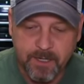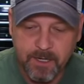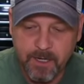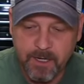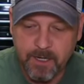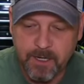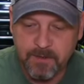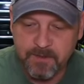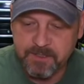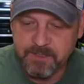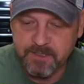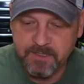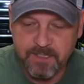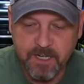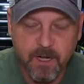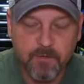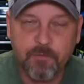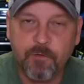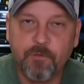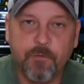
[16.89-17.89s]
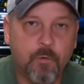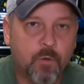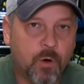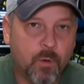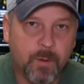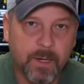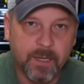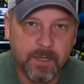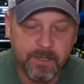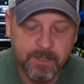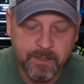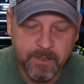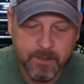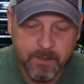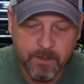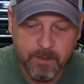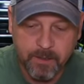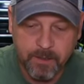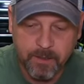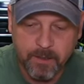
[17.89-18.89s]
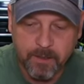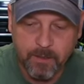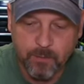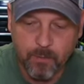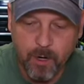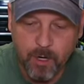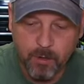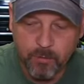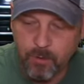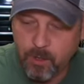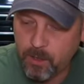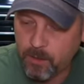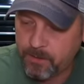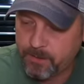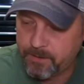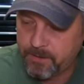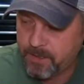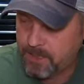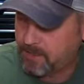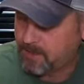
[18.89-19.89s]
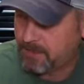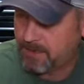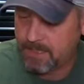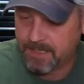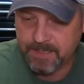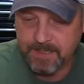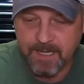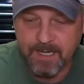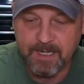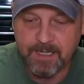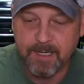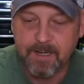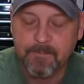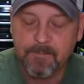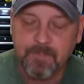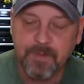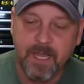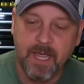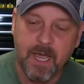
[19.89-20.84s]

Uh, this is not for four wheeling, uh, rock crawling, anything like that.